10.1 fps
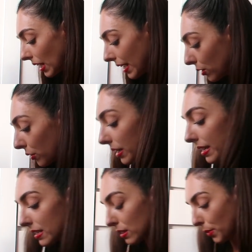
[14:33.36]
I got
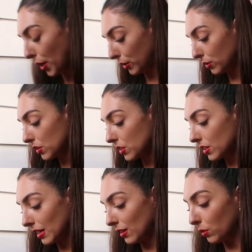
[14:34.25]
these in the post,
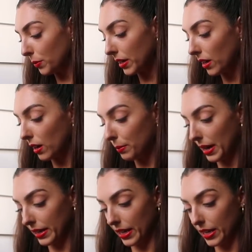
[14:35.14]
a little P R
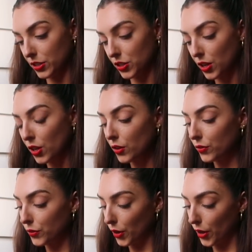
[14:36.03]
package
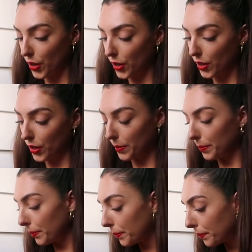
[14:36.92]

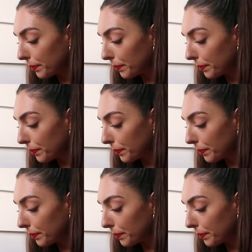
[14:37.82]
from